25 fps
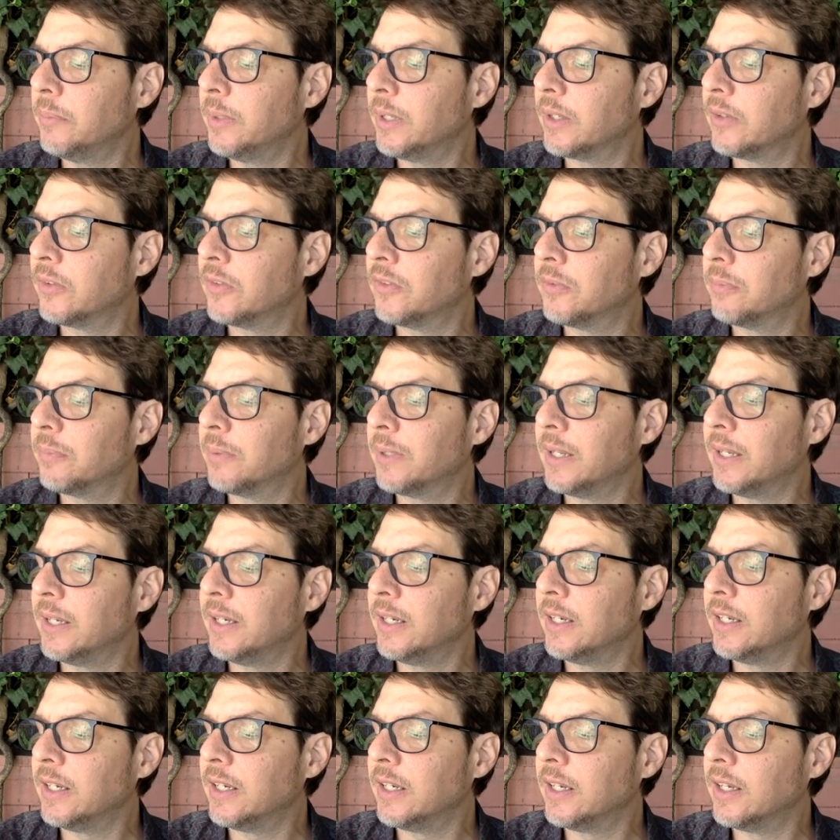
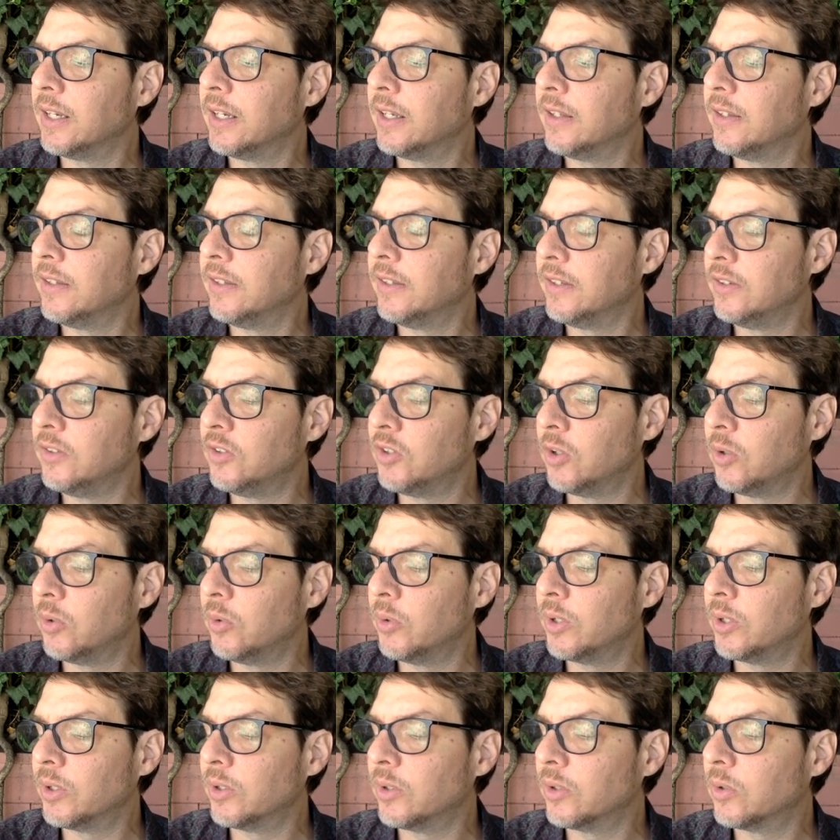explaining the
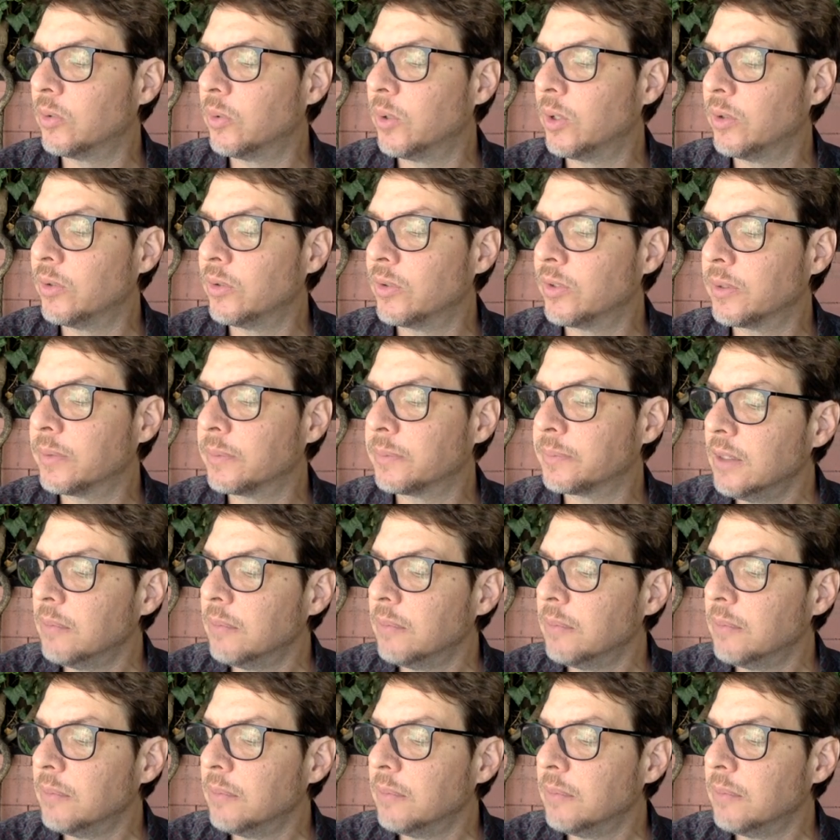Dōgen quote.